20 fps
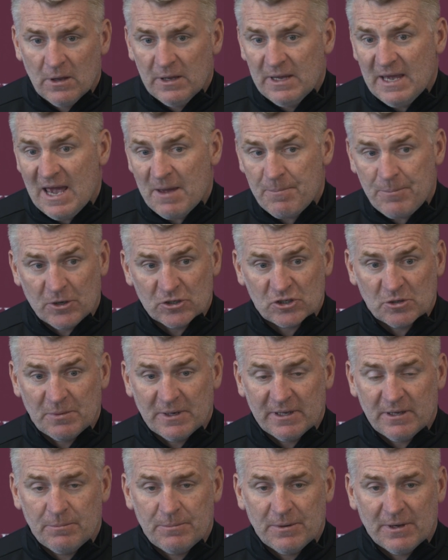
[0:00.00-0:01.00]
Yeah,
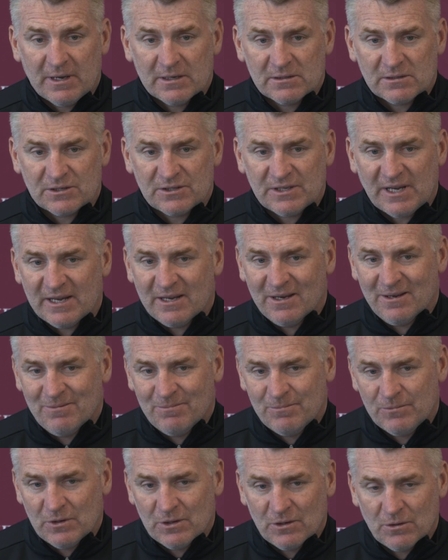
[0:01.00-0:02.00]
possibly. But as I say,
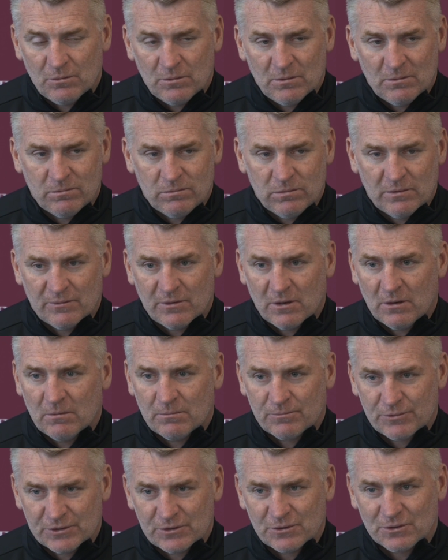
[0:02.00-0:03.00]
you know, we've
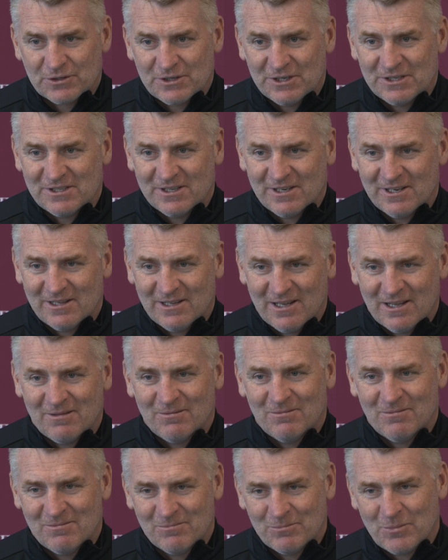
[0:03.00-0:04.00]
got Bristol City and
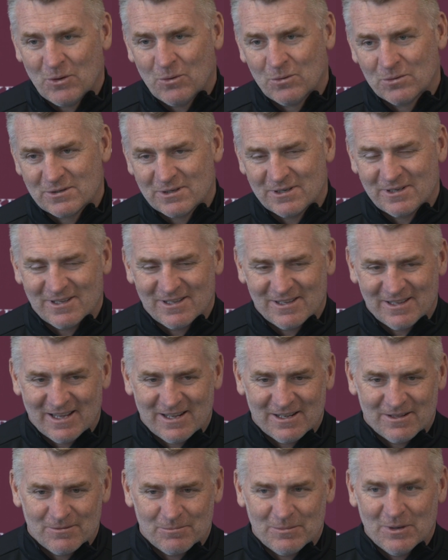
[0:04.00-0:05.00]
then Bolton and
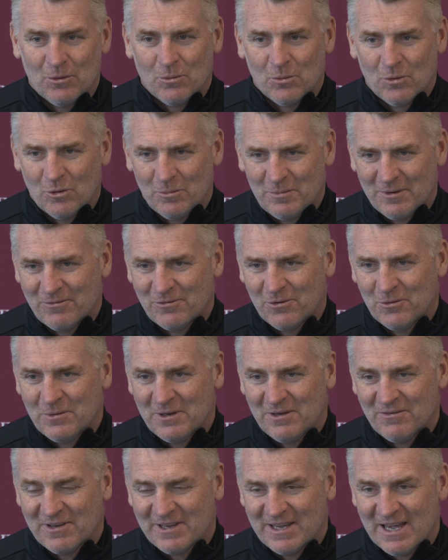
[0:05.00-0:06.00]
then Millwall before
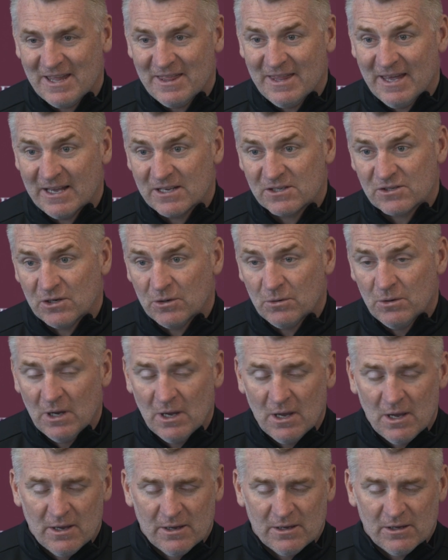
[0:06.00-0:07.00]
we even get there. So,
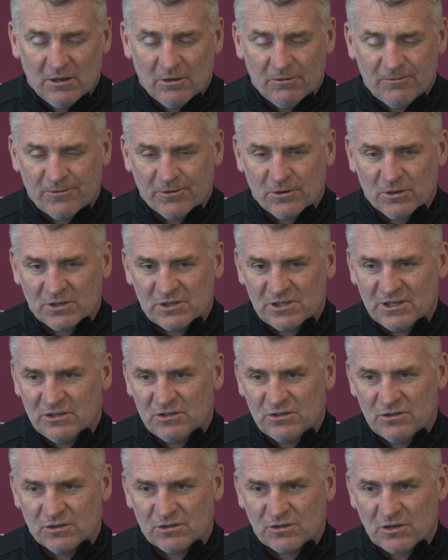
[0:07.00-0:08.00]
you know, for us,
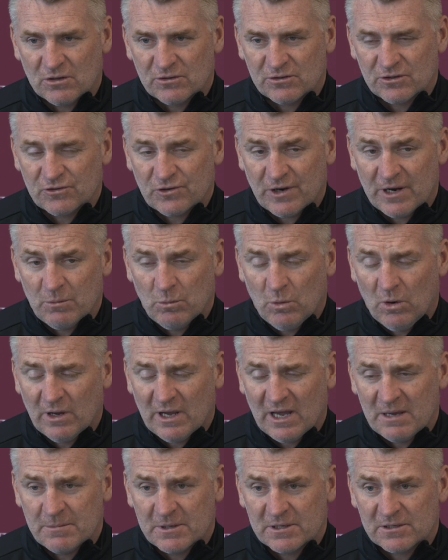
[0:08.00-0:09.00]
it's just concentrating one
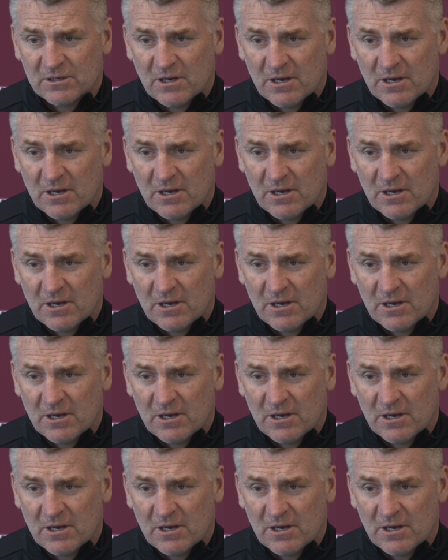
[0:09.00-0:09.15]
game at a